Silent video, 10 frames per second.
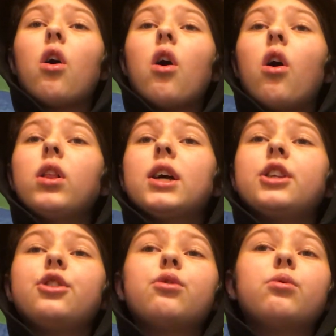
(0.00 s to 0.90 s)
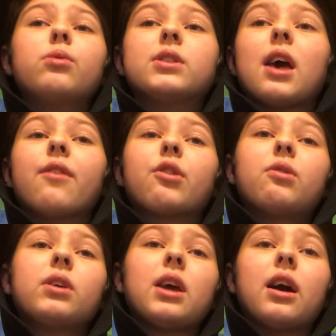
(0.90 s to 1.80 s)
All I knew was
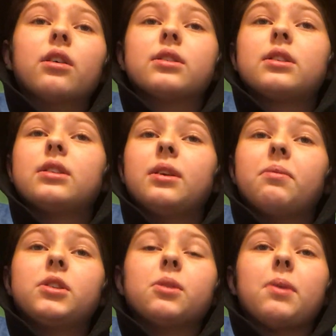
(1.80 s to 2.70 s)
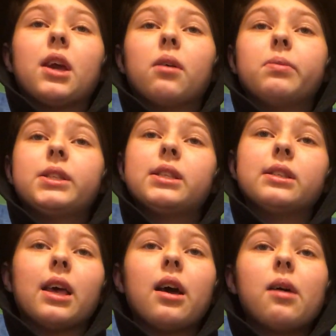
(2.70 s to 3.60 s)
everyone else seemed to be
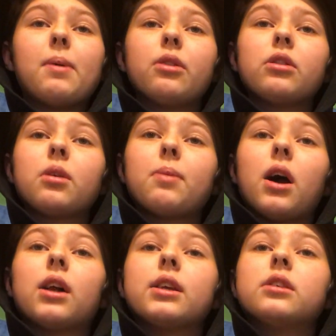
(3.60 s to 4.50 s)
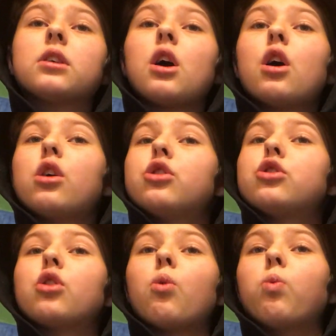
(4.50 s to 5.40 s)
upset about their bodies,
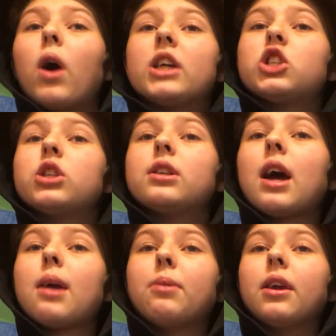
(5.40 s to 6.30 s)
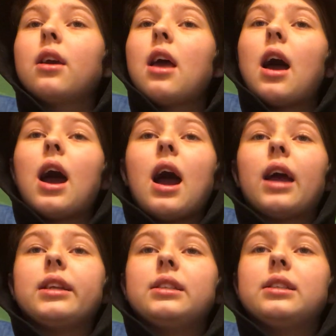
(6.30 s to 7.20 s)
so why shouldn't I be?
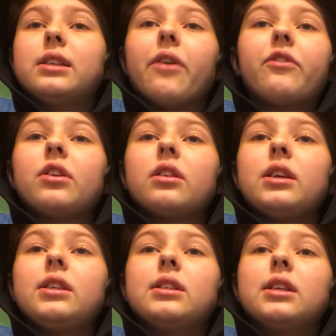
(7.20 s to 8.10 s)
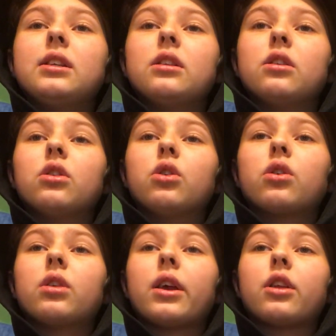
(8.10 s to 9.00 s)
I definitely didn't
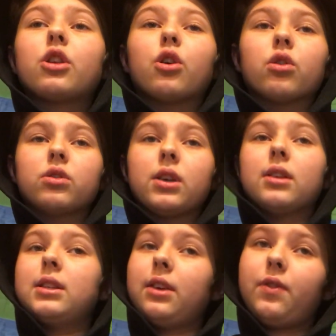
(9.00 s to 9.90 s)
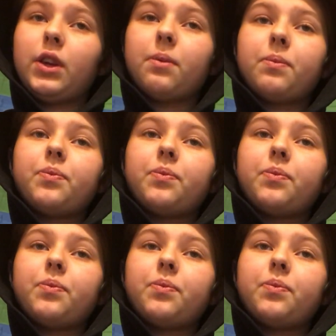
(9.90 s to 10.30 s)
look like the girls on TV.